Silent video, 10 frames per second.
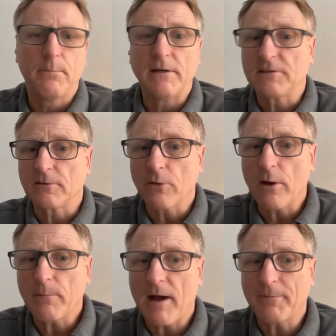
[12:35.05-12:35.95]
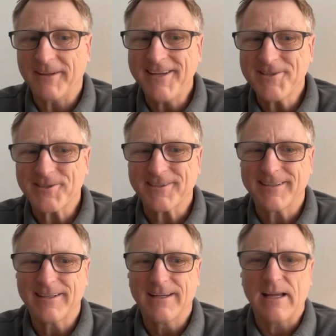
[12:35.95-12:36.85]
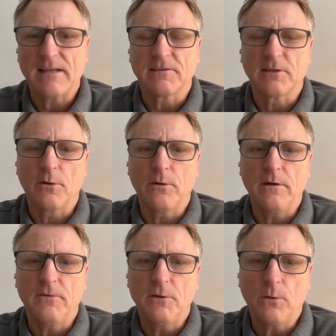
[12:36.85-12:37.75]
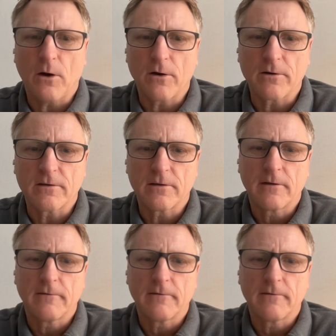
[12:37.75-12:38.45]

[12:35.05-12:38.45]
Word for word: But it's a growing population, and so if you aren't